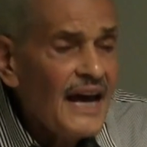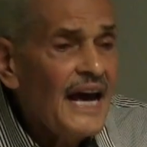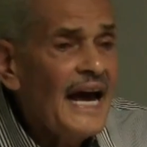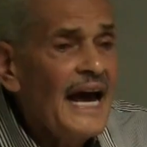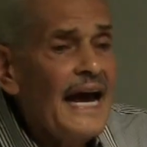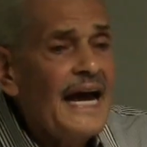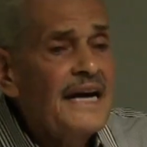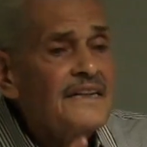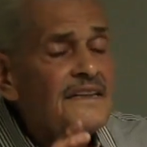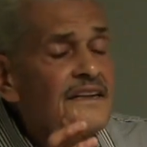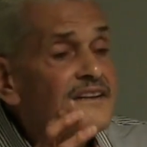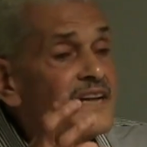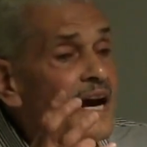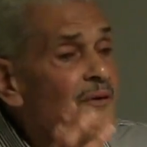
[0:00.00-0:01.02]
And
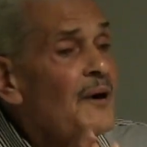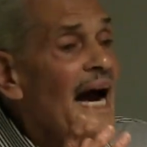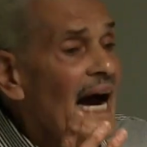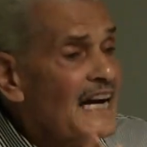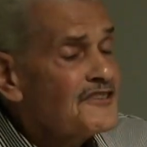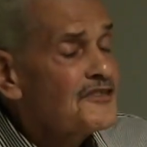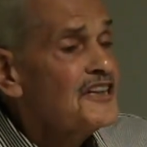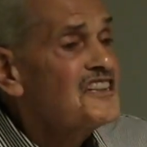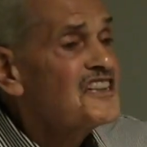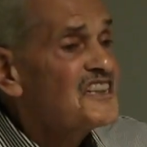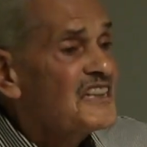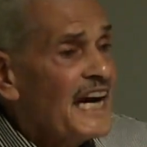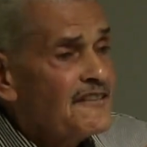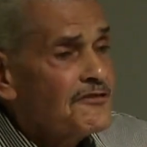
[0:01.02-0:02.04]
they were actually
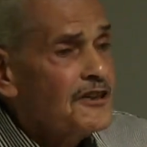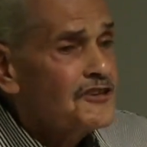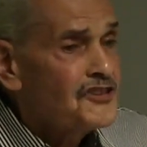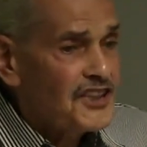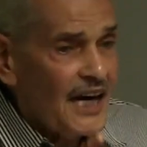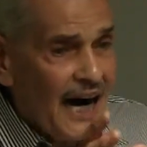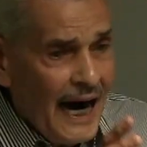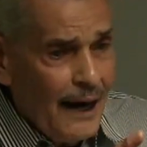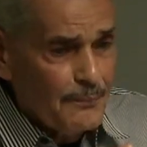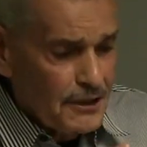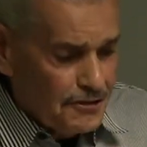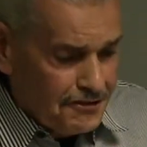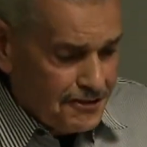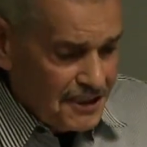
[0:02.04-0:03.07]
sacred
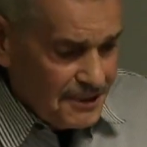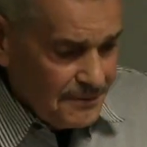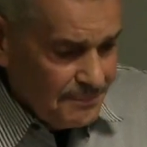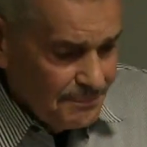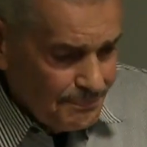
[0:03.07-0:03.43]
geometry.